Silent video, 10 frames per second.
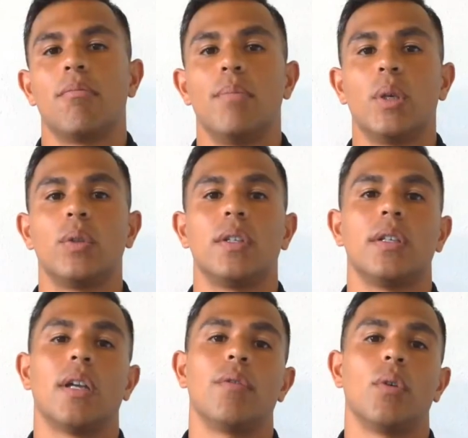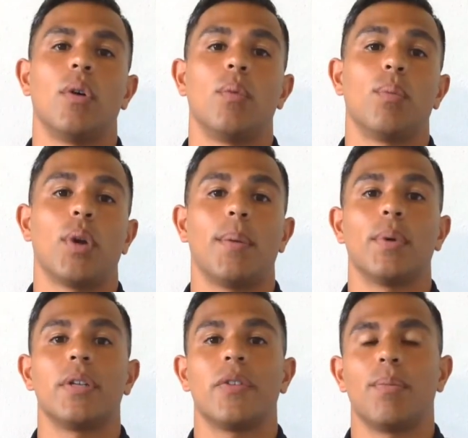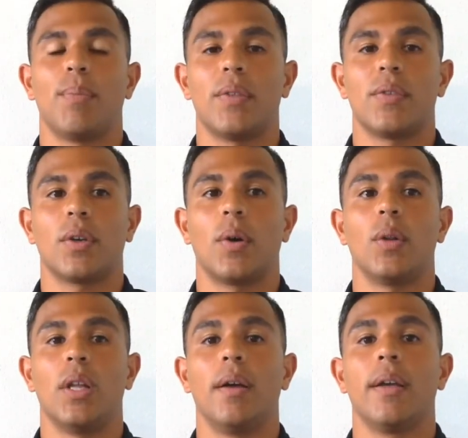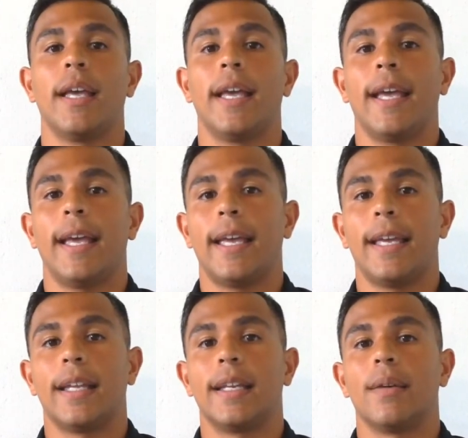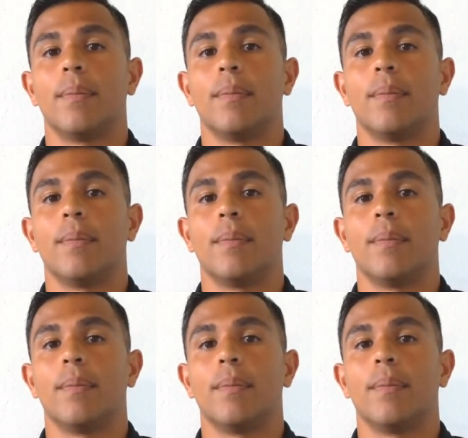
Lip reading: Milton. I've owned properties in Pensacola, and